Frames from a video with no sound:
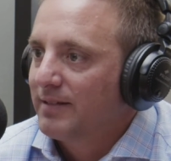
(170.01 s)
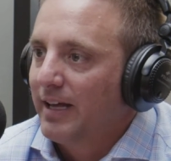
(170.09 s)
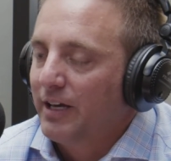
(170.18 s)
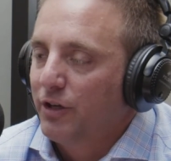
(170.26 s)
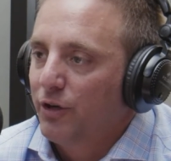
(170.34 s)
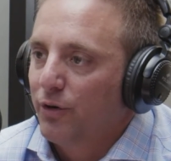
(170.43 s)

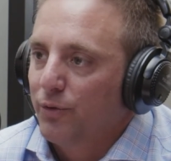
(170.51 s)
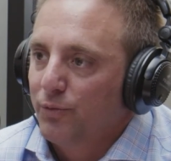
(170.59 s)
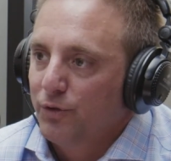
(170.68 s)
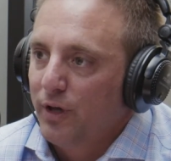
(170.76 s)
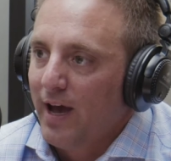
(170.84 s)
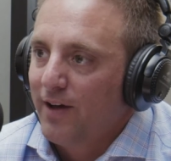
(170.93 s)
Like you
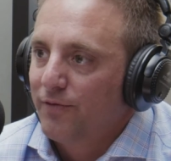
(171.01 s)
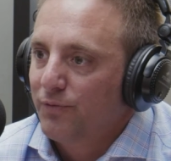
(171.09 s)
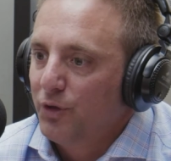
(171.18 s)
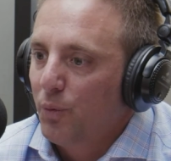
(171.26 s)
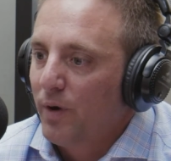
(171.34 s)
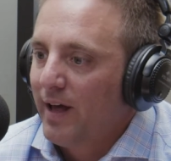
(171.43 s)

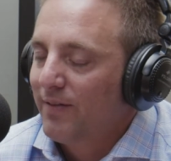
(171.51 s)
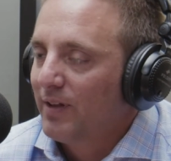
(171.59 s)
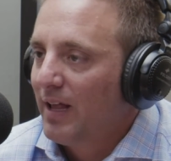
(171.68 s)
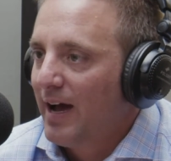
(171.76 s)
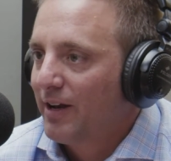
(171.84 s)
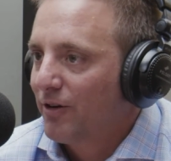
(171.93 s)
want to have a
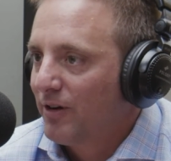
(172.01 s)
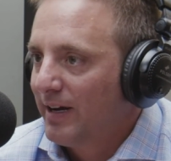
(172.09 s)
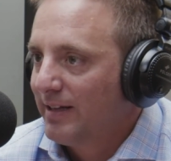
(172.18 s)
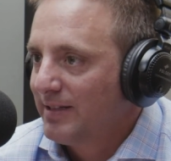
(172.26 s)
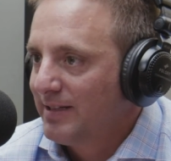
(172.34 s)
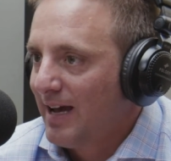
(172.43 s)
line of
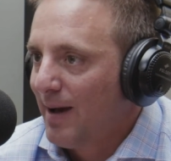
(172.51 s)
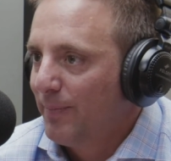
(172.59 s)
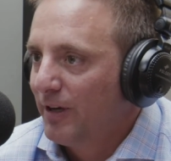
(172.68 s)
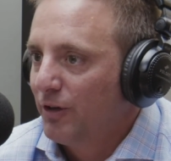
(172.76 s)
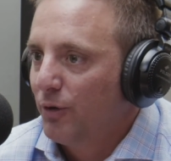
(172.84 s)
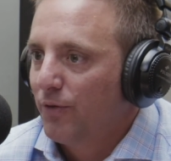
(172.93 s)
credit to
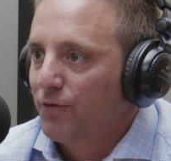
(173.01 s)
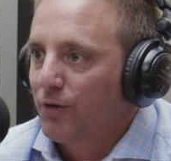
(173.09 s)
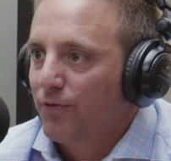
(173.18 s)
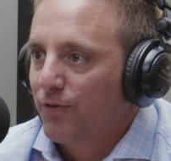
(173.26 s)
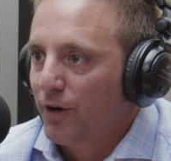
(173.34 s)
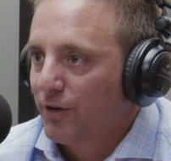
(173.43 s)
tap into if
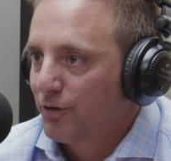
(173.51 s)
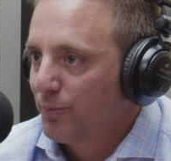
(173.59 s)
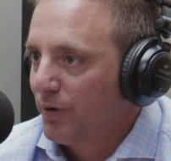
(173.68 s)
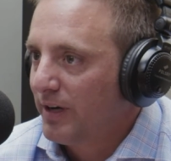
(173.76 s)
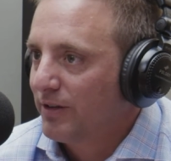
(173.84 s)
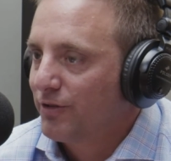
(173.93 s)
your furnace
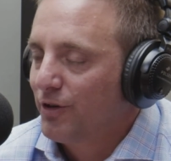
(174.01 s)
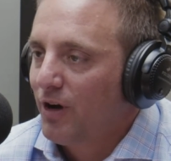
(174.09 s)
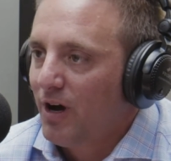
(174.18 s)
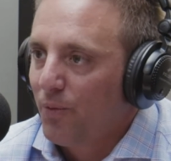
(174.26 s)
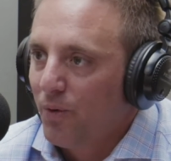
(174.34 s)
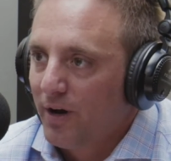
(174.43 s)
breaks, your
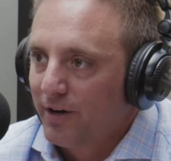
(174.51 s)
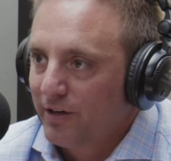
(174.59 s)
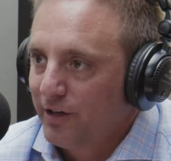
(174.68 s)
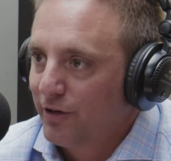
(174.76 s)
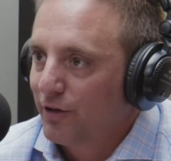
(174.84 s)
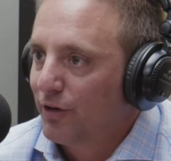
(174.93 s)
hot water
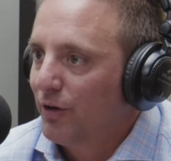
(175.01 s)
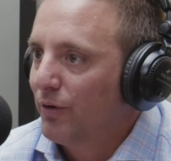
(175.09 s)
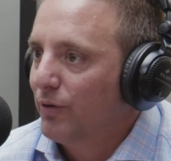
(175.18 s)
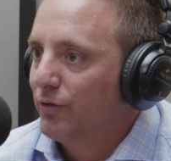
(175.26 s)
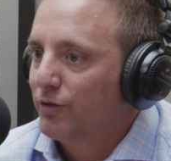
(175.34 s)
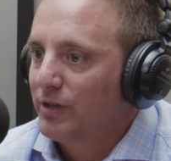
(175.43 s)
heater
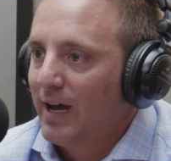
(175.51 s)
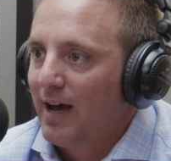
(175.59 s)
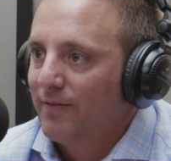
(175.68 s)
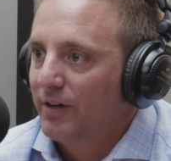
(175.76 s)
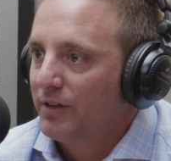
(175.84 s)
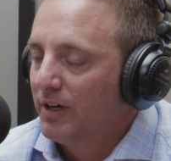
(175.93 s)
goes, or you
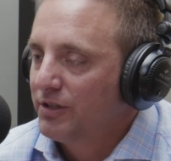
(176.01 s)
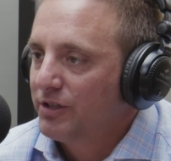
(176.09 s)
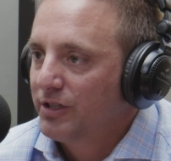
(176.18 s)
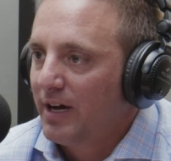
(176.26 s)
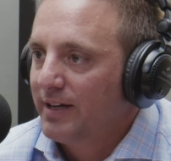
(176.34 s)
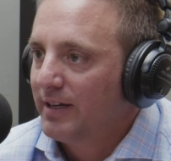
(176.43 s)
have a
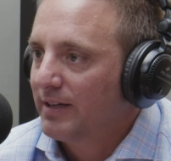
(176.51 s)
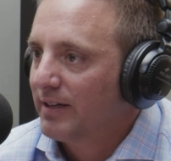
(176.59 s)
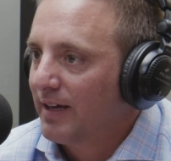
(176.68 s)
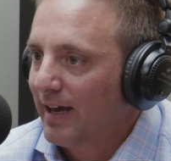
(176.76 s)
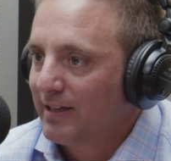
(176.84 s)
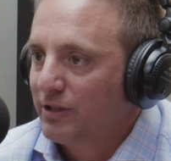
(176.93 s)

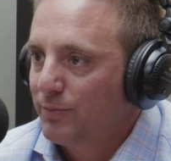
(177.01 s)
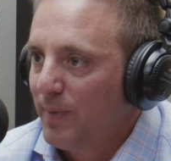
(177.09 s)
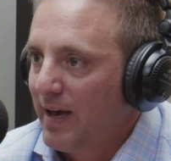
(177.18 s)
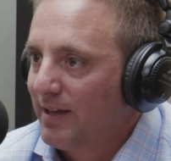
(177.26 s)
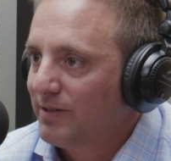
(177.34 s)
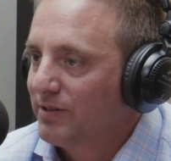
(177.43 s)
sudden
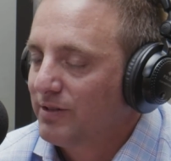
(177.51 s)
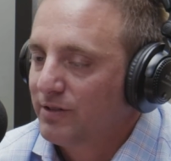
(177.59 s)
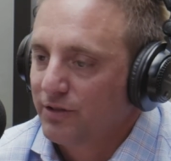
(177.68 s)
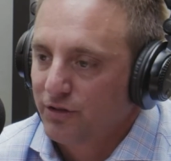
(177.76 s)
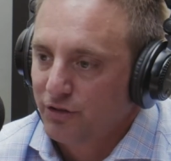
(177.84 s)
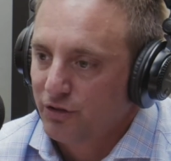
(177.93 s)
expense.